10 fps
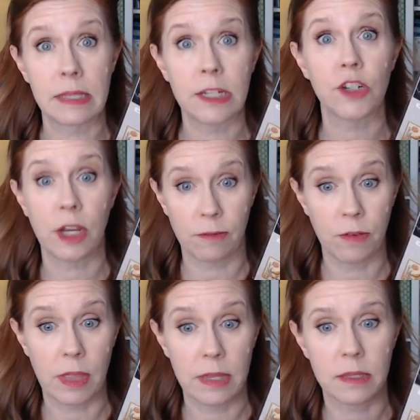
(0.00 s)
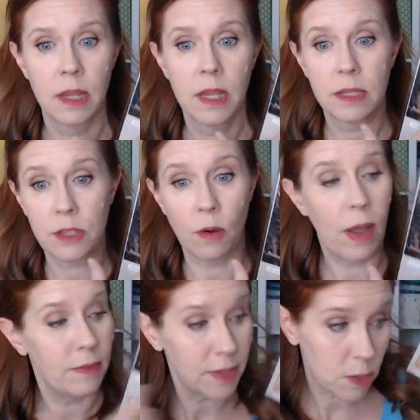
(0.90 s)
stitching for this. So,
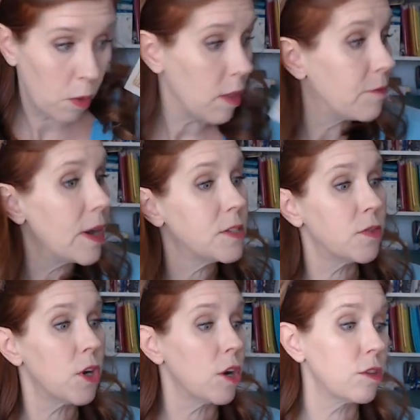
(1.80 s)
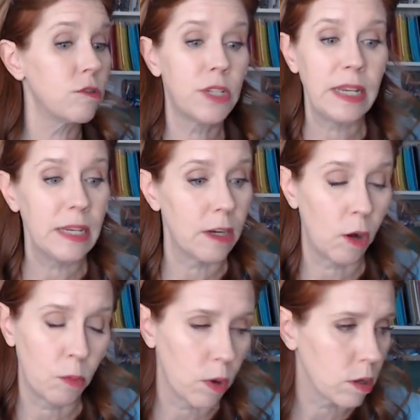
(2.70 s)
and this qualifies for Dark thirteen, it
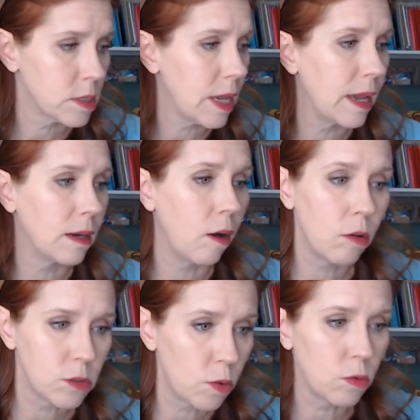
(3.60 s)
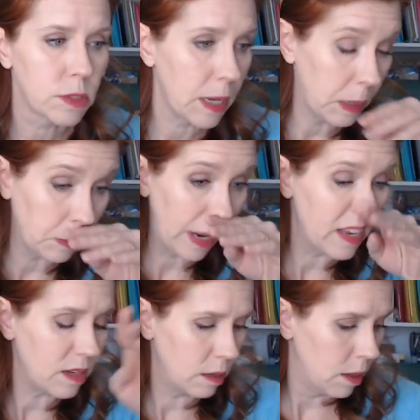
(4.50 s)
all works, and All Souls can
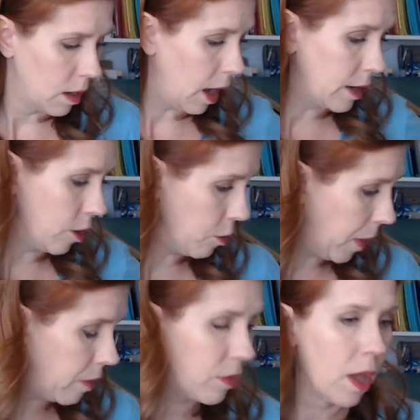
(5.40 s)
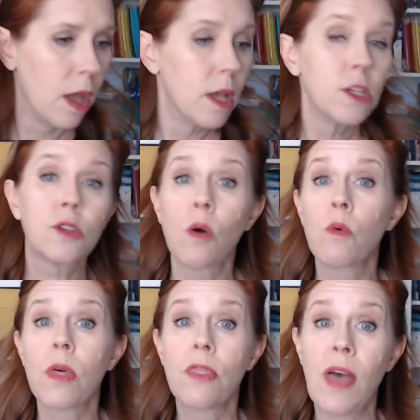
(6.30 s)
wait another month.
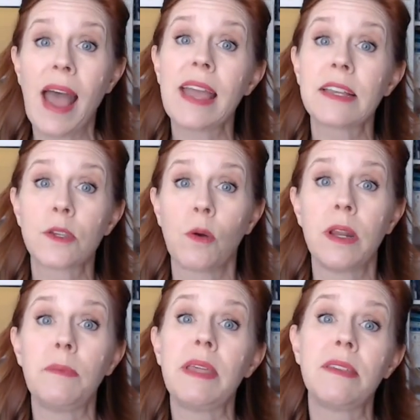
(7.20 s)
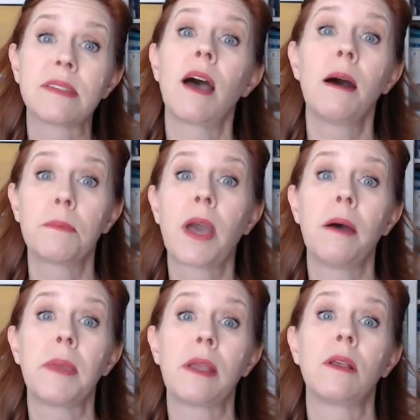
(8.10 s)
So that is going to be this
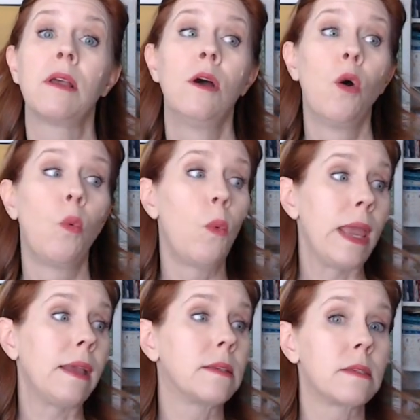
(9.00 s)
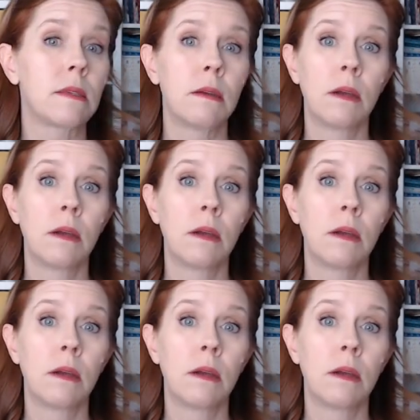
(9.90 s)
upcoming week's